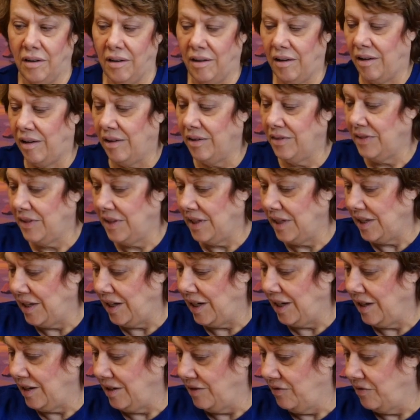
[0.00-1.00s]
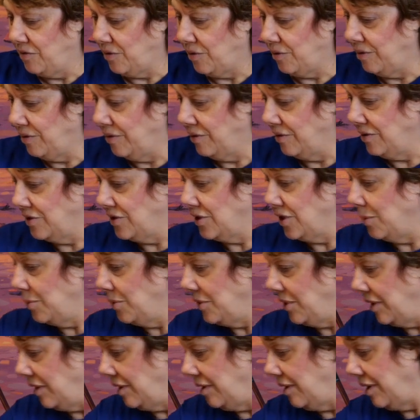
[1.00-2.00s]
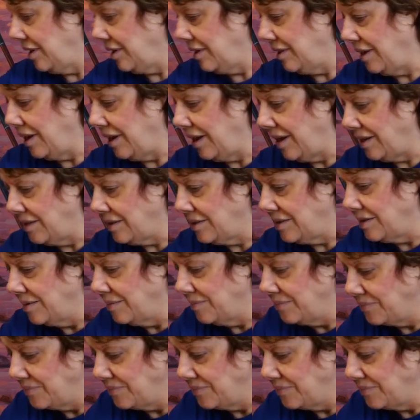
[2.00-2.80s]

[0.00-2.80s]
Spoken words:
authentic for something like that.